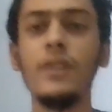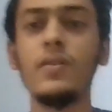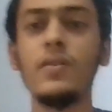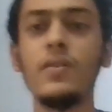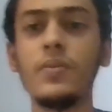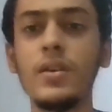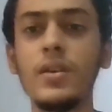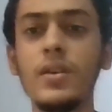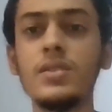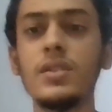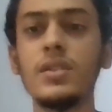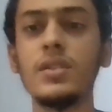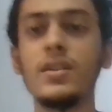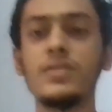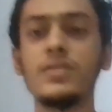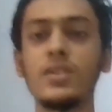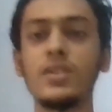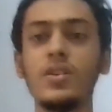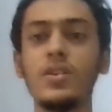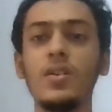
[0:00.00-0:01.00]
Ramesh and I
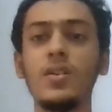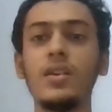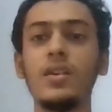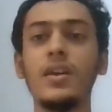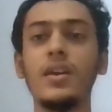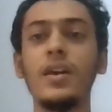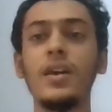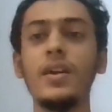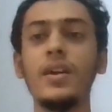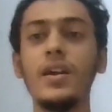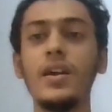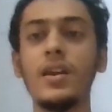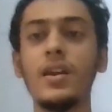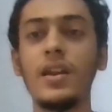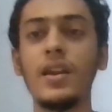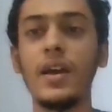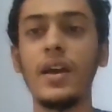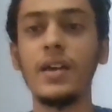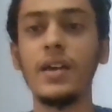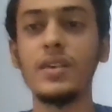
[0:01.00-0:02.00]
secured
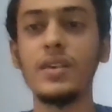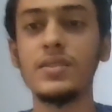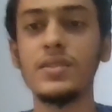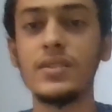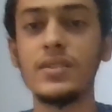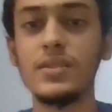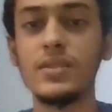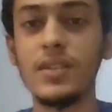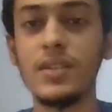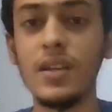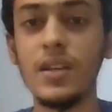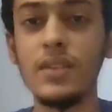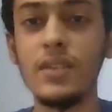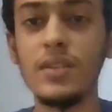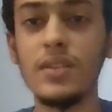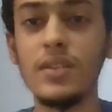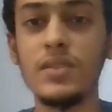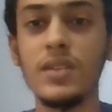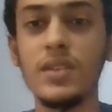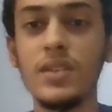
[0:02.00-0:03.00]
AIR rank 60 in
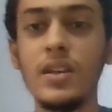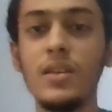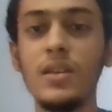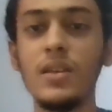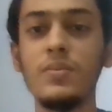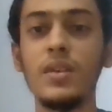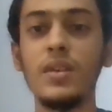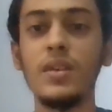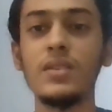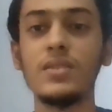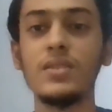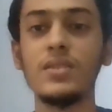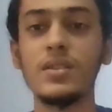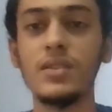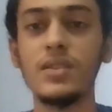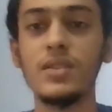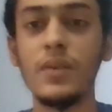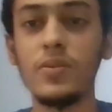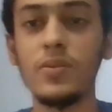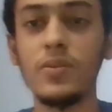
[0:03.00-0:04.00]
the JEE Mains
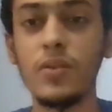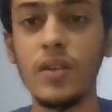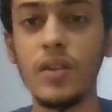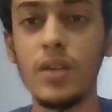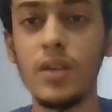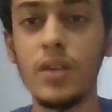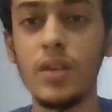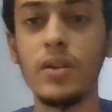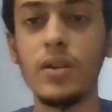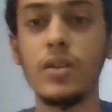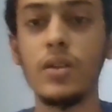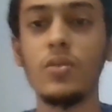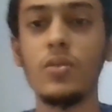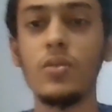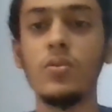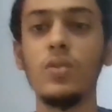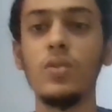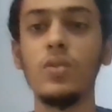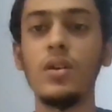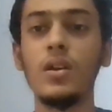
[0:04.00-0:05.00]
exam
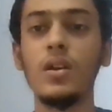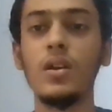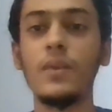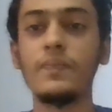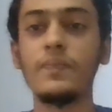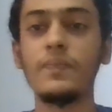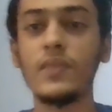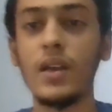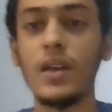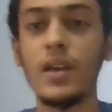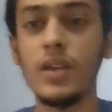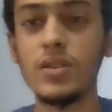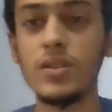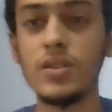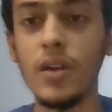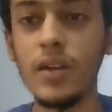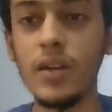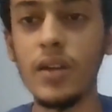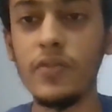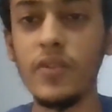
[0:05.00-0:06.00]
2022. I
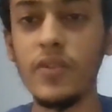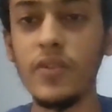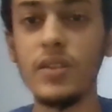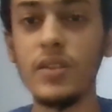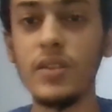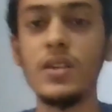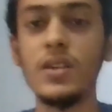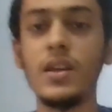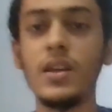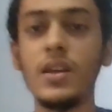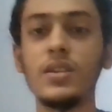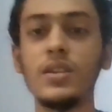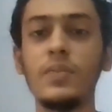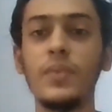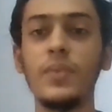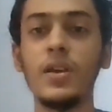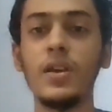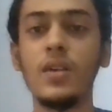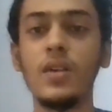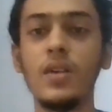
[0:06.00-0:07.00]
joined FIITJEE at the
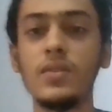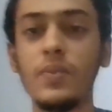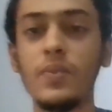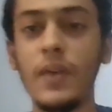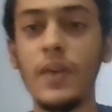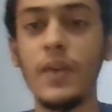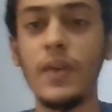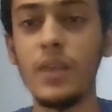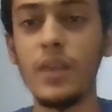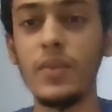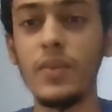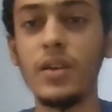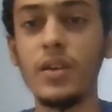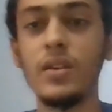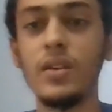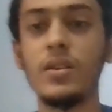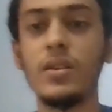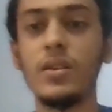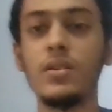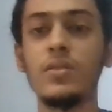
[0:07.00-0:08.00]
peak of the pandemic
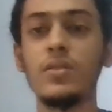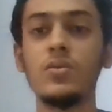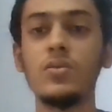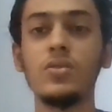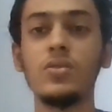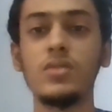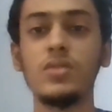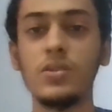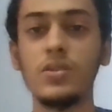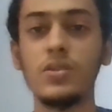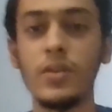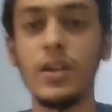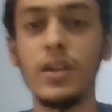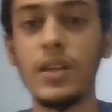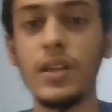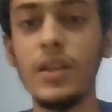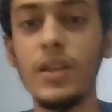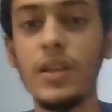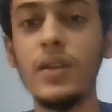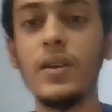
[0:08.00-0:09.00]
in
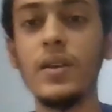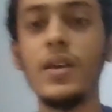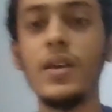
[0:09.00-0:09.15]
2020.